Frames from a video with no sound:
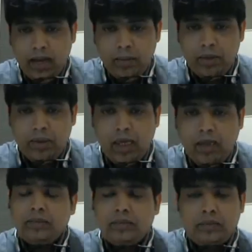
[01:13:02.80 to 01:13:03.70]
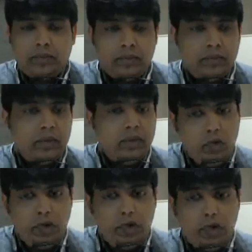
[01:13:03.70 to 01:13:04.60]
Hi, Namrata.
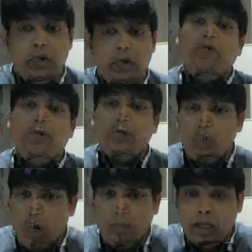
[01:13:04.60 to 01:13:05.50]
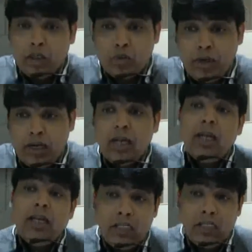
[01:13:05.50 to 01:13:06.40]
Okay. If he's not my
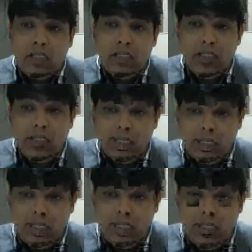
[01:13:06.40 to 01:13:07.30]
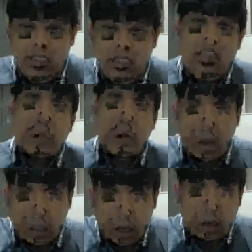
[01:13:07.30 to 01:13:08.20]
student, he learned
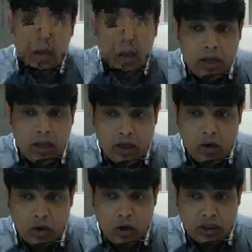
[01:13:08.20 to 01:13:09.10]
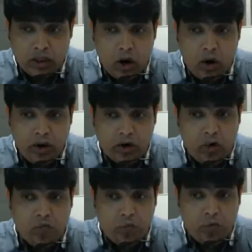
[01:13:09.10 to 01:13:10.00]
from some other, cost
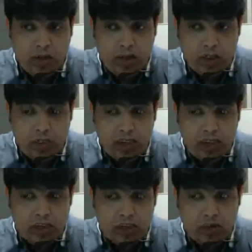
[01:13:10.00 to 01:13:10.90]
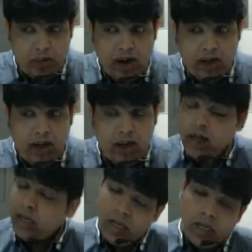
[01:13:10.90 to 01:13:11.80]
accounting chief, experienced
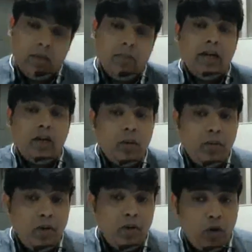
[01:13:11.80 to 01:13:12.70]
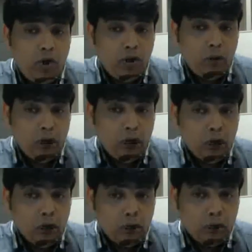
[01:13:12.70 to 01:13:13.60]
practically. He might not be following that
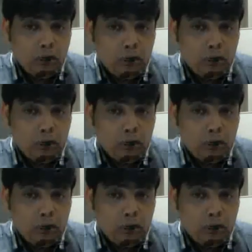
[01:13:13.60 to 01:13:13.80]
method.